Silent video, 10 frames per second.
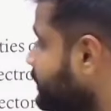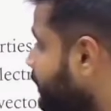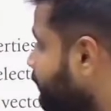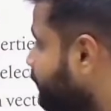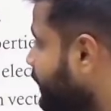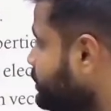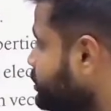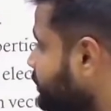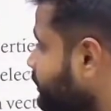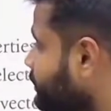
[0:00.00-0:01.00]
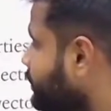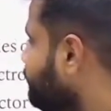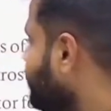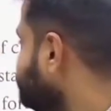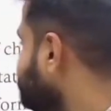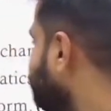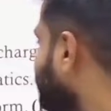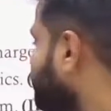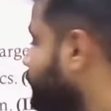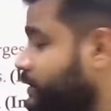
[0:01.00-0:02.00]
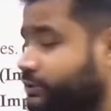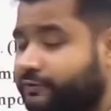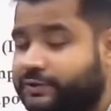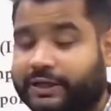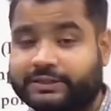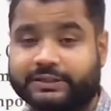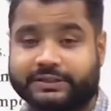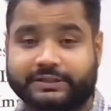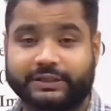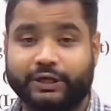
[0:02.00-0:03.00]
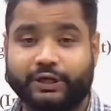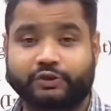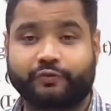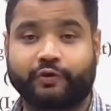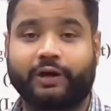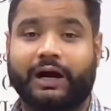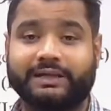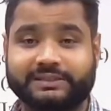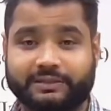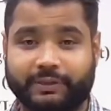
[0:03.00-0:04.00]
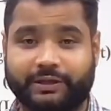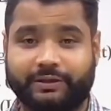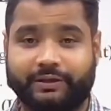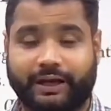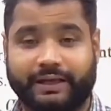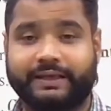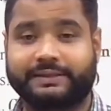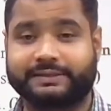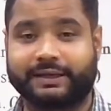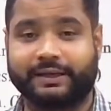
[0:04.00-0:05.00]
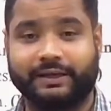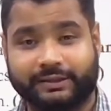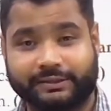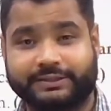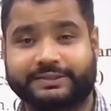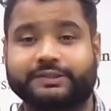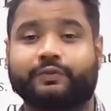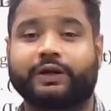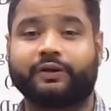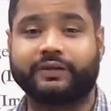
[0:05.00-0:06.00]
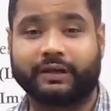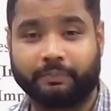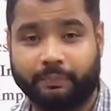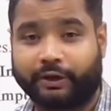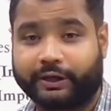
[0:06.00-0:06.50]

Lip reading: mention the basic properties of charges. So if you ask me, I can say this is one of the important